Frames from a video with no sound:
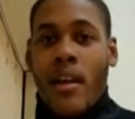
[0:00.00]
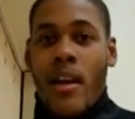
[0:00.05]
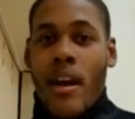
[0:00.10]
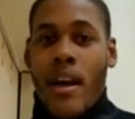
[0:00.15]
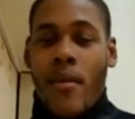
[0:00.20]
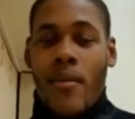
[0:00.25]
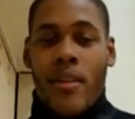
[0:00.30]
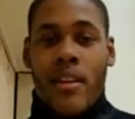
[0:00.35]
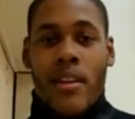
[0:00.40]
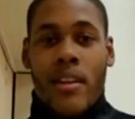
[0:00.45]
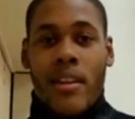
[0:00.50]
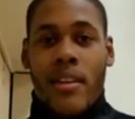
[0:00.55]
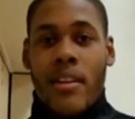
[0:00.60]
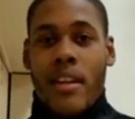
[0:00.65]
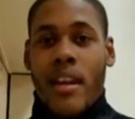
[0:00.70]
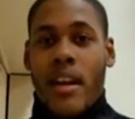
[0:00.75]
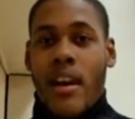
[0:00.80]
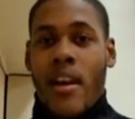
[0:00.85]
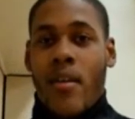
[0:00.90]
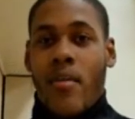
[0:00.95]
I really didn't
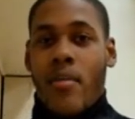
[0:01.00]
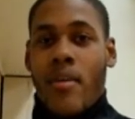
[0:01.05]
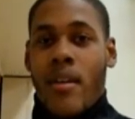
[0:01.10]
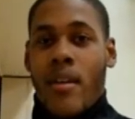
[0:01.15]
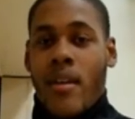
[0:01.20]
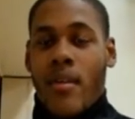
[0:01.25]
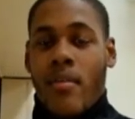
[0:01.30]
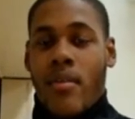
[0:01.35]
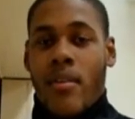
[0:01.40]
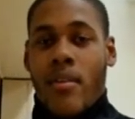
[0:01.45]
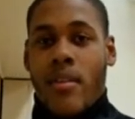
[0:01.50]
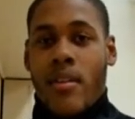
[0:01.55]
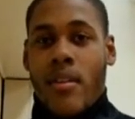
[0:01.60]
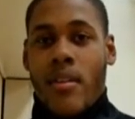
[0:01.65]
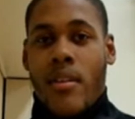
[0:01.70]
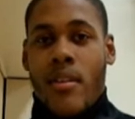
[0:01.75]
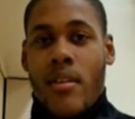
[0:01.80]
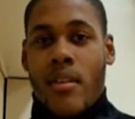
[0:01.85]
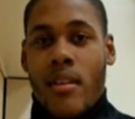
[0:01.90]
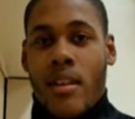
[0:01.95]
think I would be able
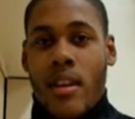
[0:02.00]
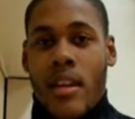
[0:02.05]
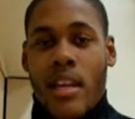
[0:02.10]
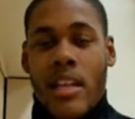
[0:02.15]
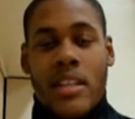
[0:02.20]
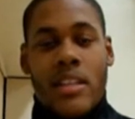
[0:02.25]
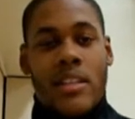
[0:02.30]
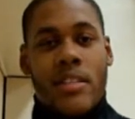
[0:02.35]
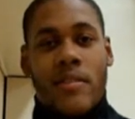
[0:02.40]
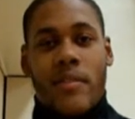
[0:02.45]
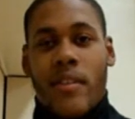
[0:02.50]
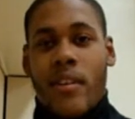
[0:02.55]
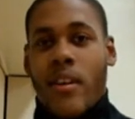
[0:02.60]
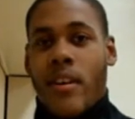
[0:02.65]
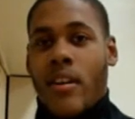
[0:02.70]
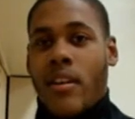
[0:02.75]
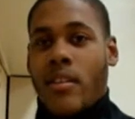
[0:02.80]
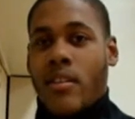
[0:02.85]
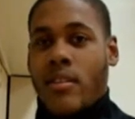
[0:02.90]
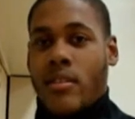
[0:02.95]
to get this
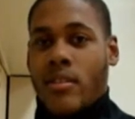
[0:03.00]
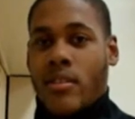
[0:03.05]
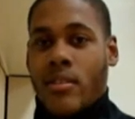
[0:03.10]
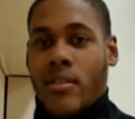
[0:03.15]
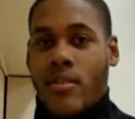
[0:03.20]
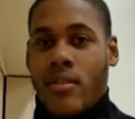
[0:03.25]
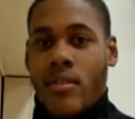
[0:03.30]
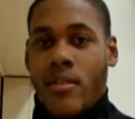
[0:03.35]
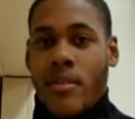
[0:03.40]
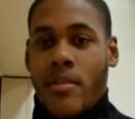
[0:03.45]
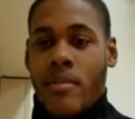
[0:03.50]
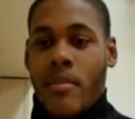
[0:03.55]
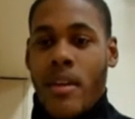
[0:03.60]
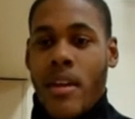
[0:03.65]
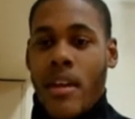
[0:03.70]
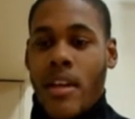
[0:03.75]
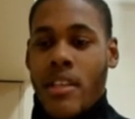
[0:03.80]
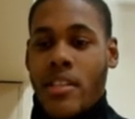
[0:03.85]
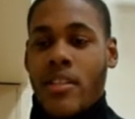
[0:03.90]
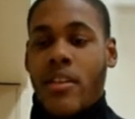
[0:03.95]
far. So
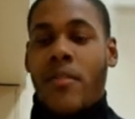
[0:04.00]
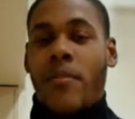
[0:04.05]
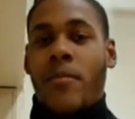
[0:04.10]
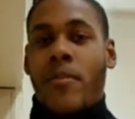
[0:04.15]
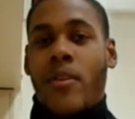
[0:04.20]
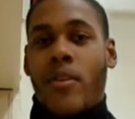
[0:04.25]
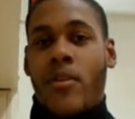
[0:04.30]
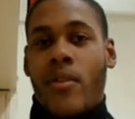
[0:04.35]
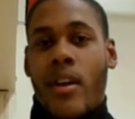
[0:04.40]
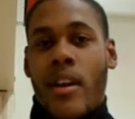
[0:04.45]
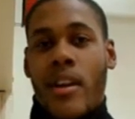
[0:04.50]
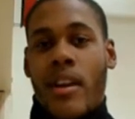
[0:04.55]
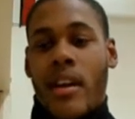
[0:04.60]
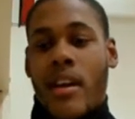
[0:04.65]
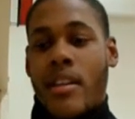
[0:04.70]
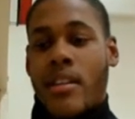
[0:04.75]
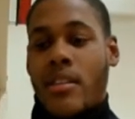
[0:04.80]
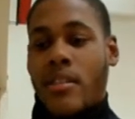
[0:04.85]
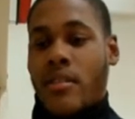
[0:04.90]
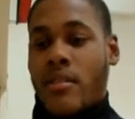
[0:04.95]
it's going to feel great,
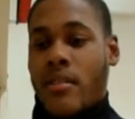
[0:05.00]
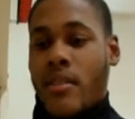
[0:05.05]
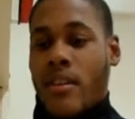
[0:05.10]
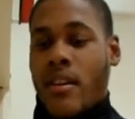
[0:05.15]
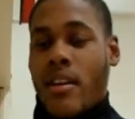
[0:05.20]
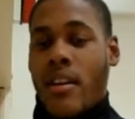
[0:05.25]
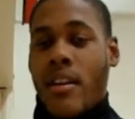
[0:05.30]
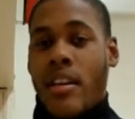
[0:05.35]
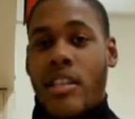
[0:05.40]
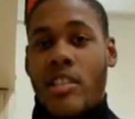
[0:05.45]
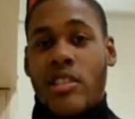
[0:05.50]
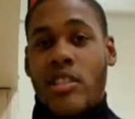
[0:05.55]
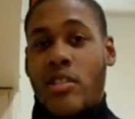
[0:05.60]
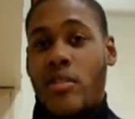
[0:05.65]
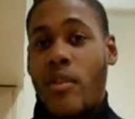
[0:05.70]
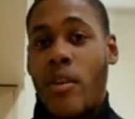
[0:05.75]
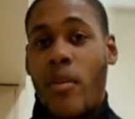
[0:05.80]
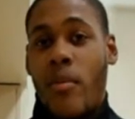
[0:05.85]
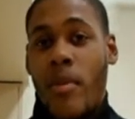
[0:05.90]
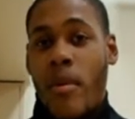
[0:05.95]
and it's
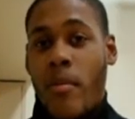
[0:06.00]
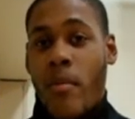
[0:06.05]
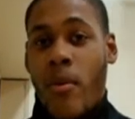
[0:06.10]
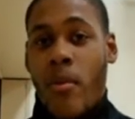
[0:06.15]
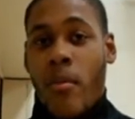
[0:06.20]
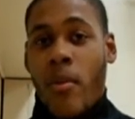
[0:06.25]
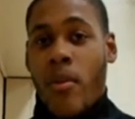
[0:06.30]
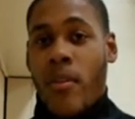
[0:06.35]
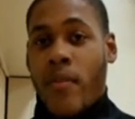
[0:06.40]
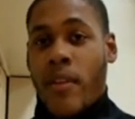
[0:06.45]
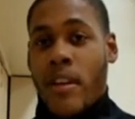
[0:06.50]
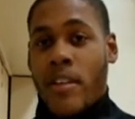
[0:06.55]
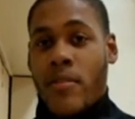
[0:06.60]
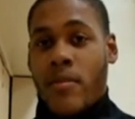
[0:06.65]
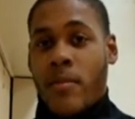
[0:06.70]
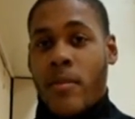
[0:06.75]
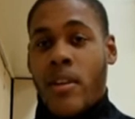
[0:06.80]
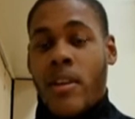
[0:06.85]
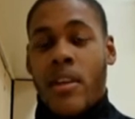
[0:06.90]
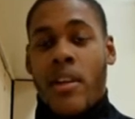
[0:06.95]
just going to be more
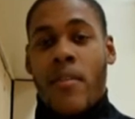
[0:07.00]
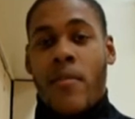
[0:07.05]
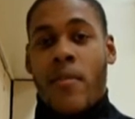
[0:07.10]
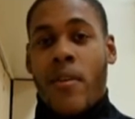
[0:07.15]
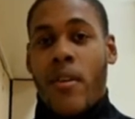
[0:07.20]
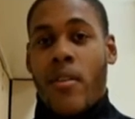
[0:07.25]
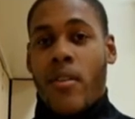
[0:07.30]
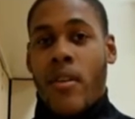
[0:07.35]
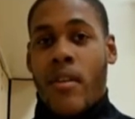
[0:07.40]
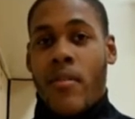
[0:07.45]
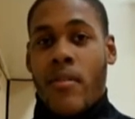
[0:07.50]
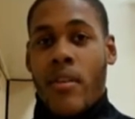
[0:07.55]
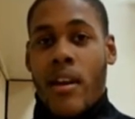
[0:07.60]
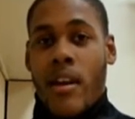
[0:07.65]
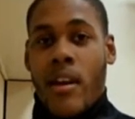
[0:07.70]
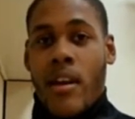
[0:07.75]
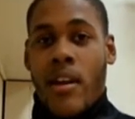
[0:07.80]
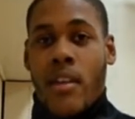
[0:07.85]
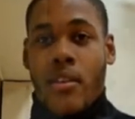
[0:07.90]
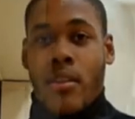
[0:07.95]
motivation for me to get further after
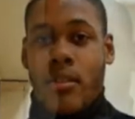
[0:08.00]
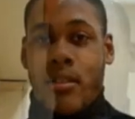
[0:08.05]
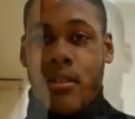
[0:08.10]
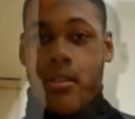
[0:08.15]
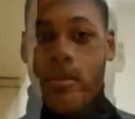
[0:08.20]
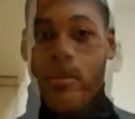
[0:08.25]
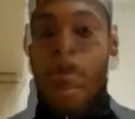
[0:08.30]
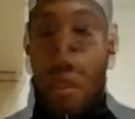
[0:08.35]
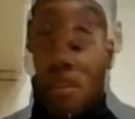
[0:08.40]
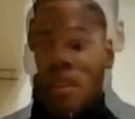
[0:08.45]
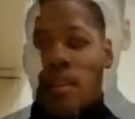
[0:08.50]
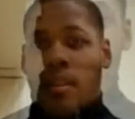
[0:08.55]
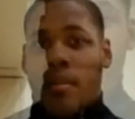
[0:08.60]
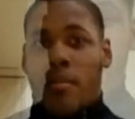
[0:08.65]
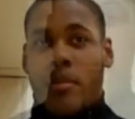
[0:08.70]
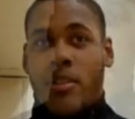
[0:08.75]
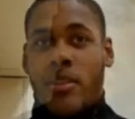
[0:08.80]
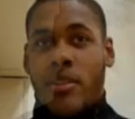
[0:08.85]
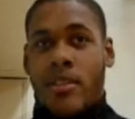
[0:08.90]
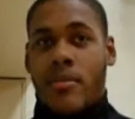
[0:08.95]
that college.
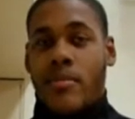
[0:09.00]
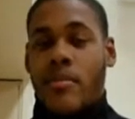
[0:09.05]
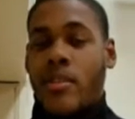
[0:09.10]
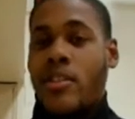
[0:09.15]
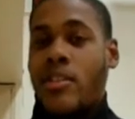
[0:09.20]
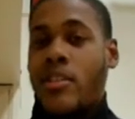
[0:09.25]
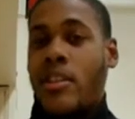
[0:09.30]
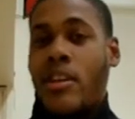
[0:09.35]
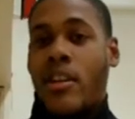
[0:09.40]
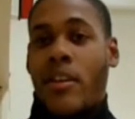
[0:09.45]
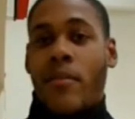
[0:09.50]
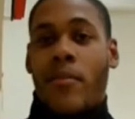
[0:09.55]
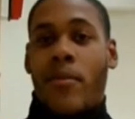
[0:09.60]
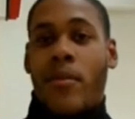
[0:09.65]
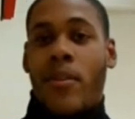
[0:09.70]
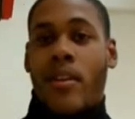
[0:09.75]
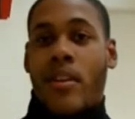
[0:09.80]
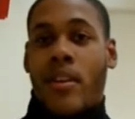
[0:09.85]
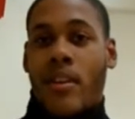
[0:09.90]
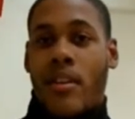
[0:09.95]
I'm just looking
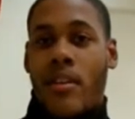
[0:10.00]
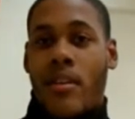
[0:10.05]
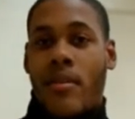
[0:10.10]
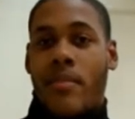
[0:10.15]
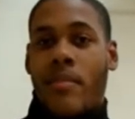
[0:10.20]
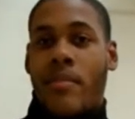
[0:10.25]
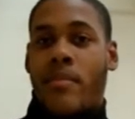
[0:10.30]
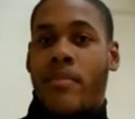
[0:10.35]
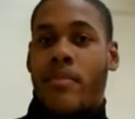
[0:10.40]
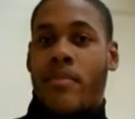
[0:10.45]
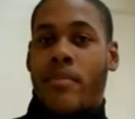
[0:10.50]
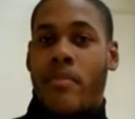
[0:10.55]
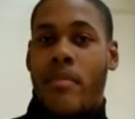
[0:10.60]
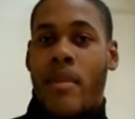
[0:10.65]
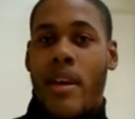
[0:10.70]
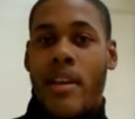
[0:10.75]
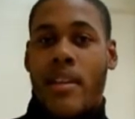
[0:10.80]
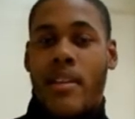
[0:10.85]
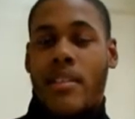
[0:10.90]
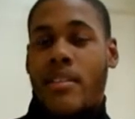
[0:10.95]
forward to
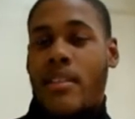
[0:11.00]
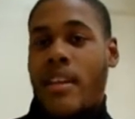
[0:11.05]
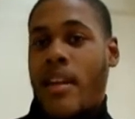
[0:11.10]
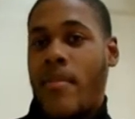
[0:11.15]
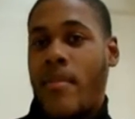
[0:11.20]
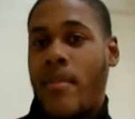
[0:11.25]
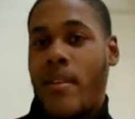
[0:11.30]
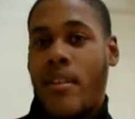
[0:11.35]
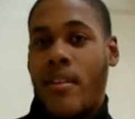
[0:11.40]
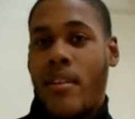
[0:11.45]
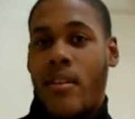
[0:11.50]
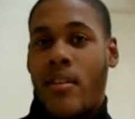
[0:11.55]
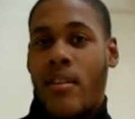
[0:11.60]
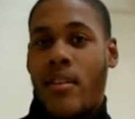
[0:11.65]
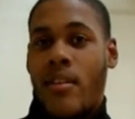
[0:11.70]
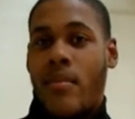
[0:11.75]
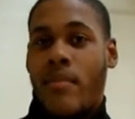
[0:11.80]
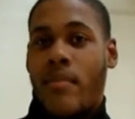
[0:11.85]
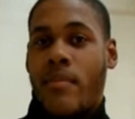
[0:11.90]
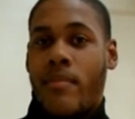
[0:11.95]
making a statement
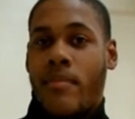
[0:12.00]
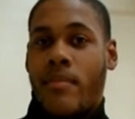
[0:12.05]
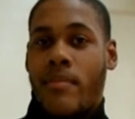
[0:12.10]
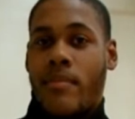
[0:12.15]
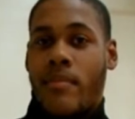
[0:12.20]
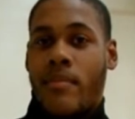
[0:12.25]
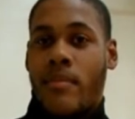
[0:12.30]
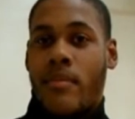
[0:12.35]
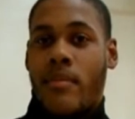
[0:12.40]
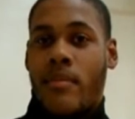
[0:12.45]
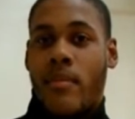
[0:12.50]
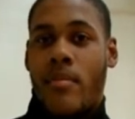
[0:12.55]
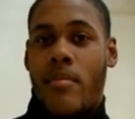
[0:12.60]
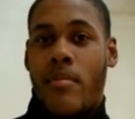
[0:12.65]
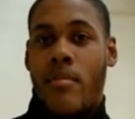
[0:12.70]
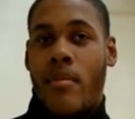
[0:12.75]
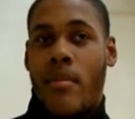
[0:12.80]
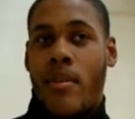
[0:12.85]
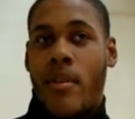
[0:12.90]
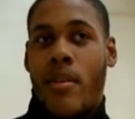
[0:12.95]

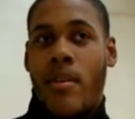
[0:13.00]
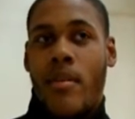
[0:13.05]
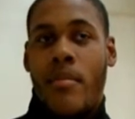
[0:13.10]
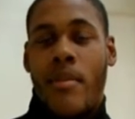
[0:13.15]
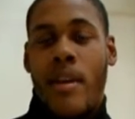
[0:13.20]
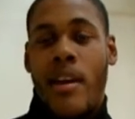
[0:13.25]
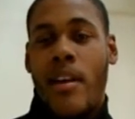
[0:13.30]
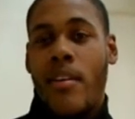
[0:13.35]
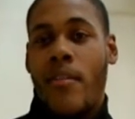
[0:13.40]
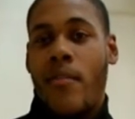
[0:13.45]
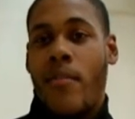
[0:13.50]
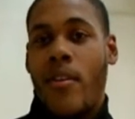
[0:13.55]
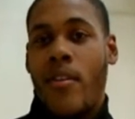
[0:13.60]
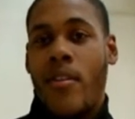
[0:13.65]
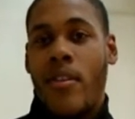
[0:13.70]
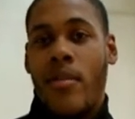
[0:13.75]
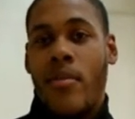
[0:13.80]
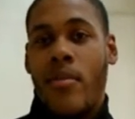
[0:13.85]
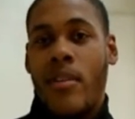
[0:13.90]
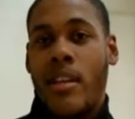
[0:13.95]
and making it
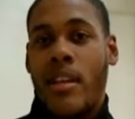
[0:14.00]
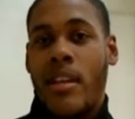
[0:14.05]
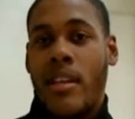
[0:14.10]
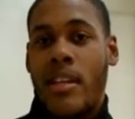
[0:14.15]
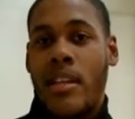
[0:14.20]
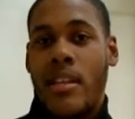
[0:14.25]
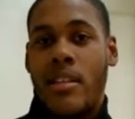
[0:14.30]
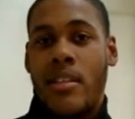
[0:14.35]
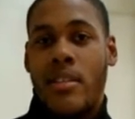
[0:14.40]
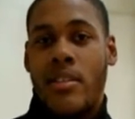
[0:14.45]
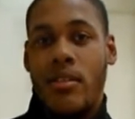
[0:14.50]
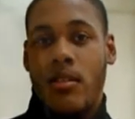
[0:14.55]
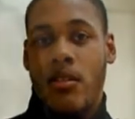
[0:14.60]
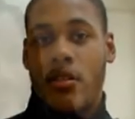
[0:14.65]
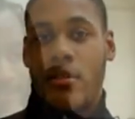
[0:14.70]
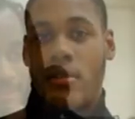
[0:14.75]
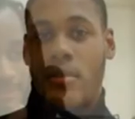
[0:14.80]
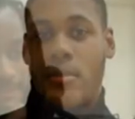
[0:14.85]
further than what they did this year.